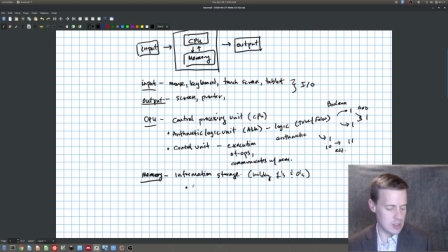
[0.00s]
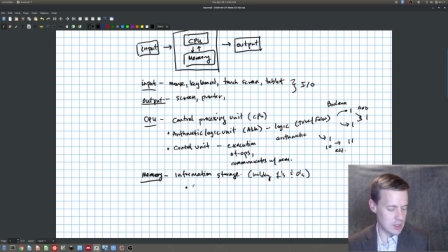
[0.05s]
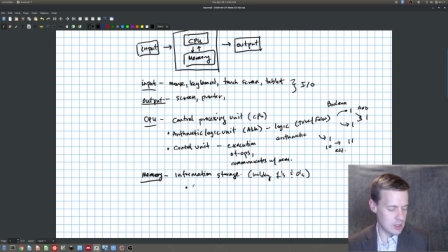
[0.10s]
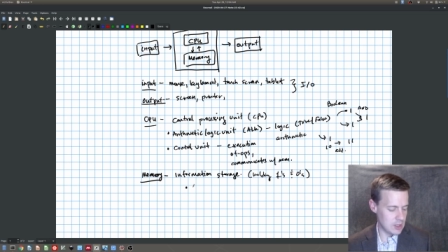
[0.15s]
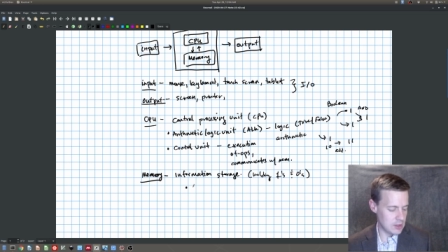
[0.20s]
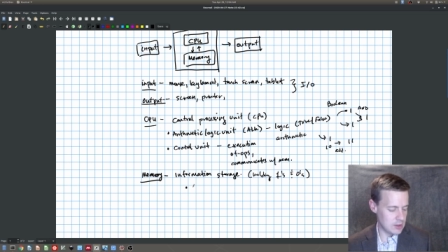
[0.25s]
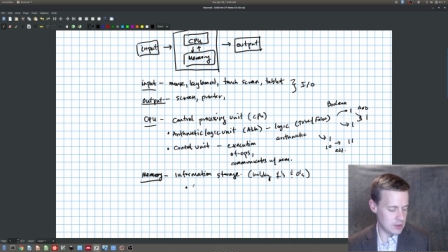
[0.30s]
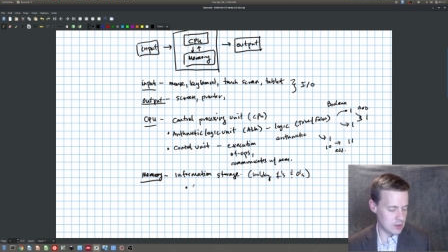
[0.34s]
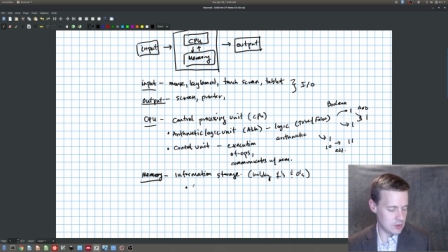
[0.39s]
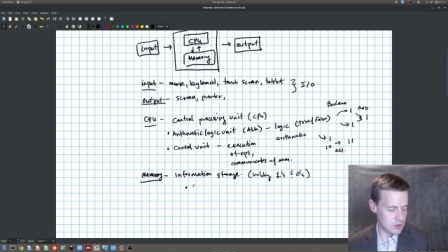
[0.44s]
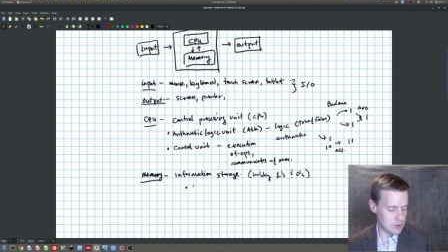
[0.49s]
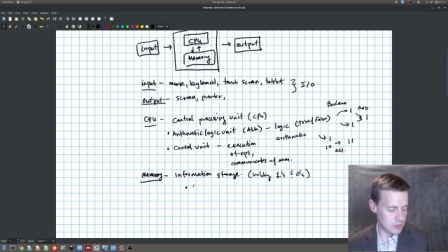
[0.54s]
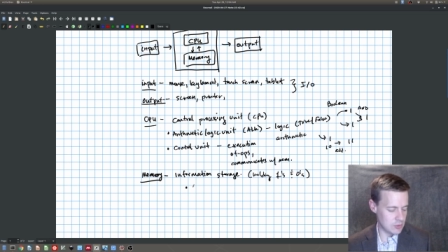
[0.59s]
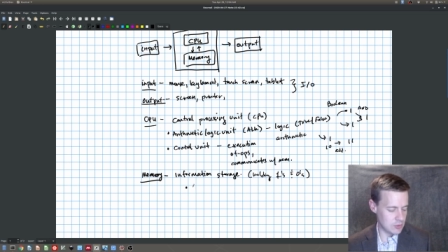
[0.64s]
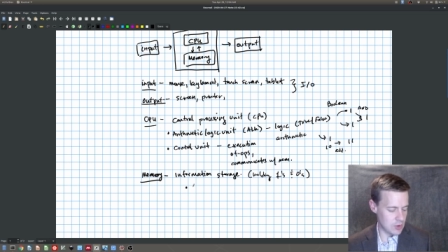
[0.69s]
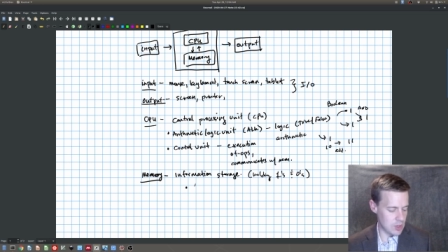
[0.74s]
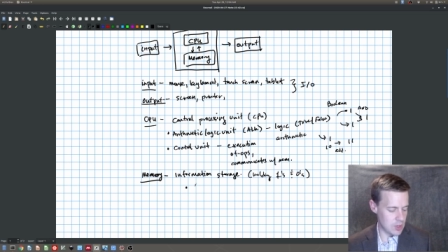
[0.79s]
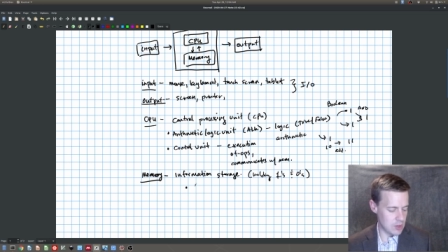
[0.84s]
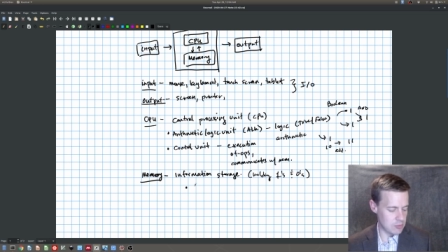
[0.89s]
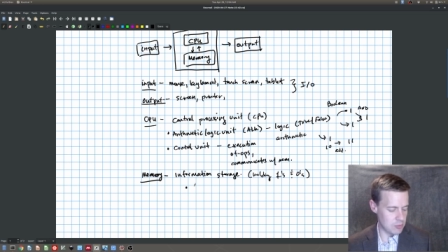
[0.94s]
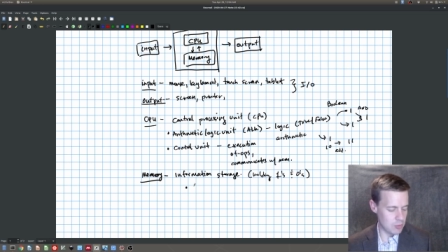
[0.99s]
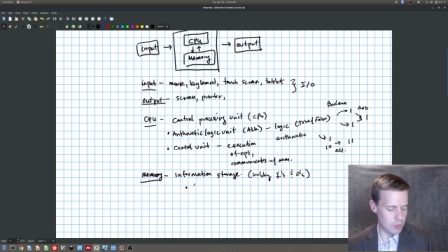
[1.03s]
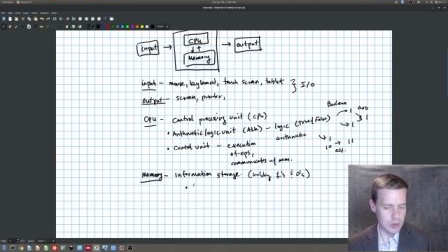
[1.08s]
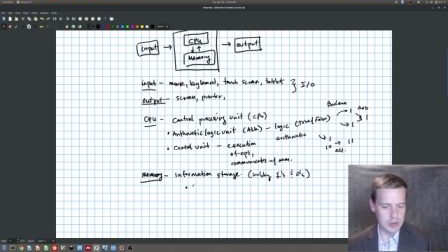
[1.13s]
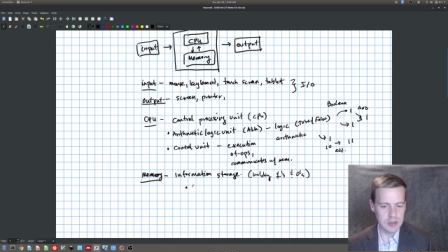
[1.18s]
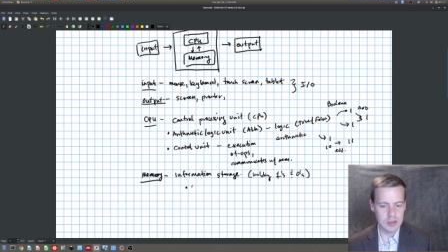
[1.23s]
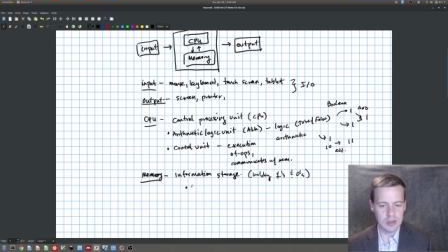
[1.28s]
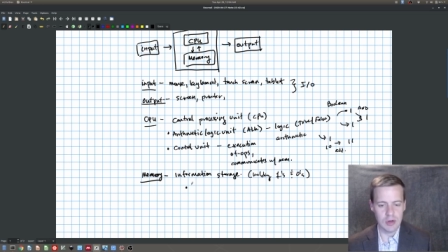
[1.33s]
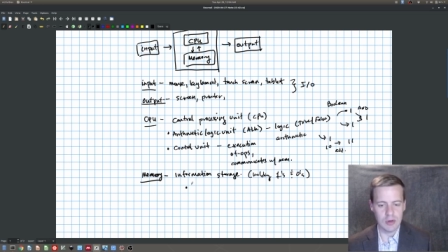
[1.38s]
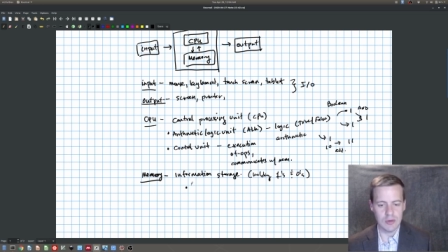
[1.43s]
There's what's
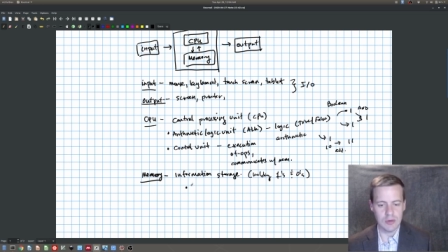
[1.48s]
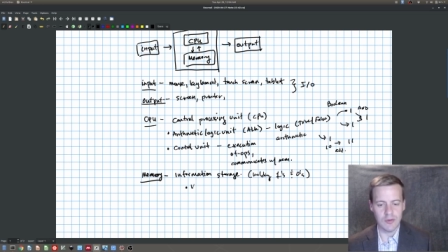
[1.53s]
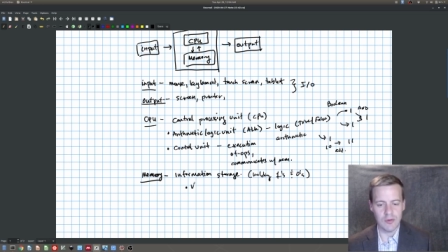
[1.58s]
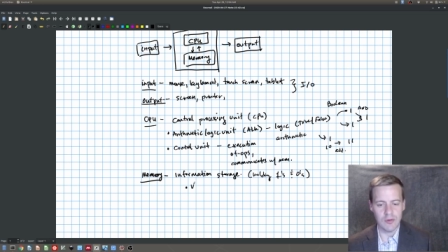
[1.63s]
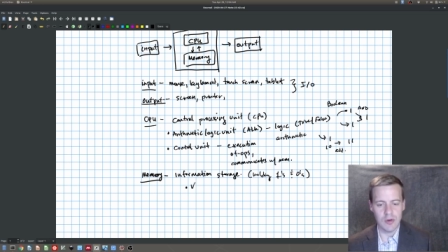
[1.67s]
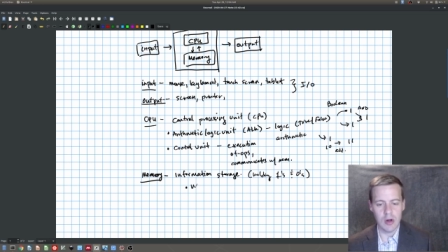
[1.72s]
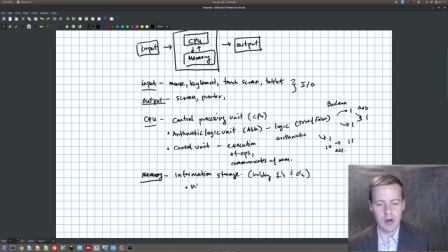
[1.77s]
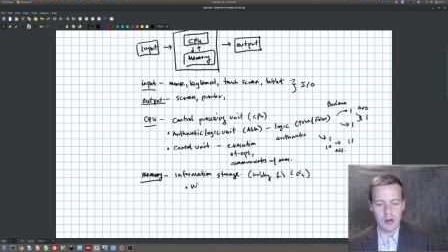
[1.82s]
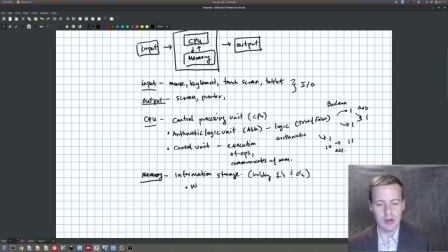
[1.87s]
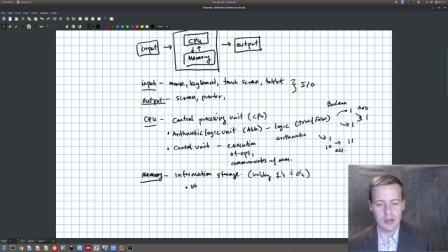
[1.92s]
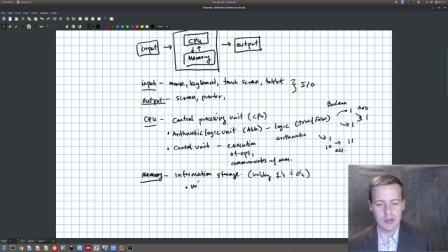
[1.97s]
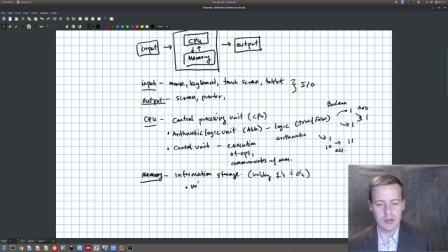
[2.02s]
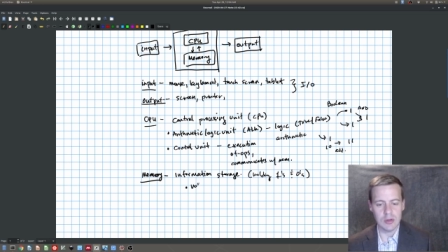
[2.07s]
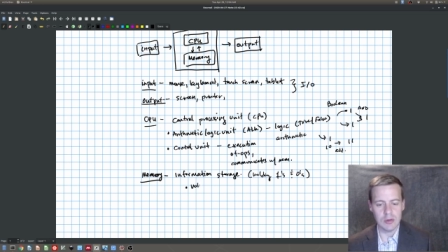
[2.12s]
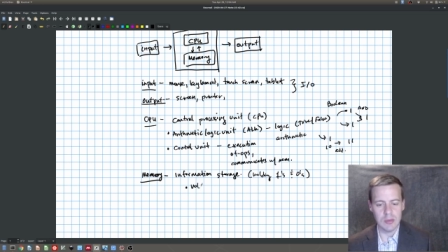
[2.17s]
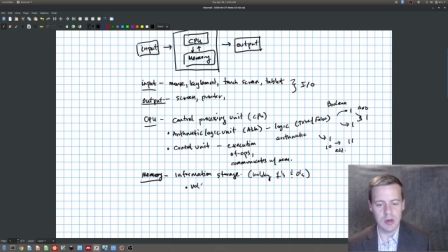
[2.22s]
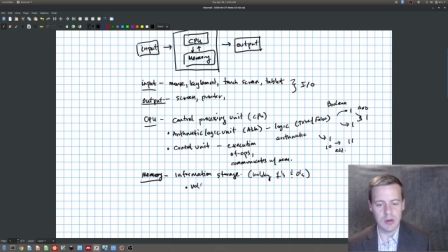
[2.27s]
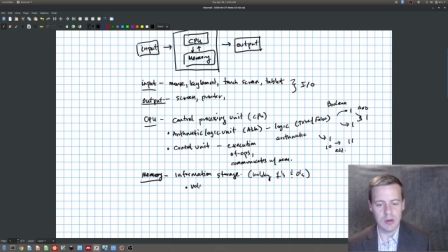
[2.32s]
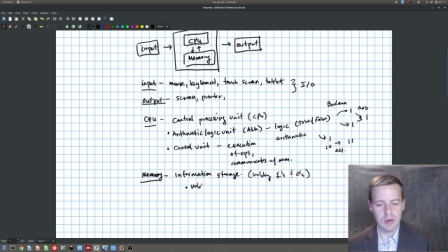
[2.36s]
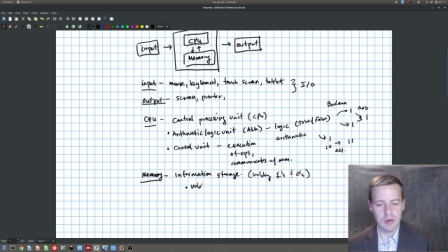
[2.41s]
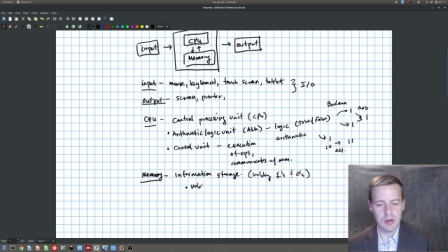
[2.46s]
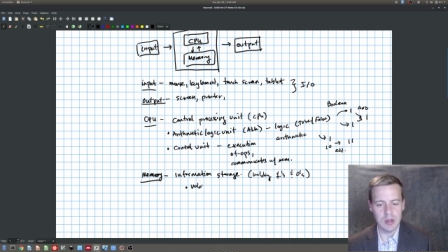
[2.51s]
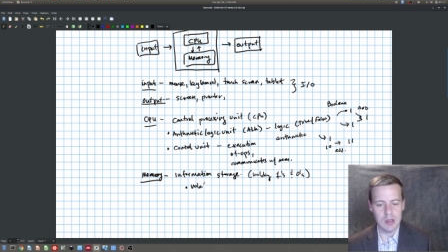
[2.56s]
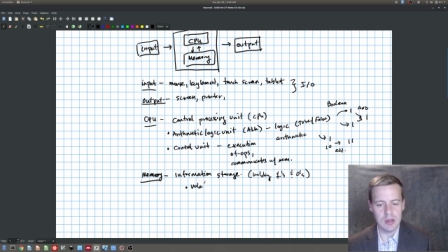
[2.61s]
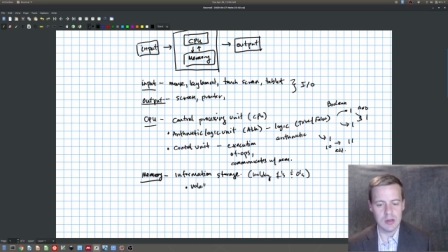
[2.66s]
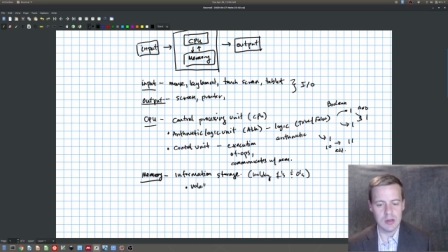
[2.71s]
called volatile memory,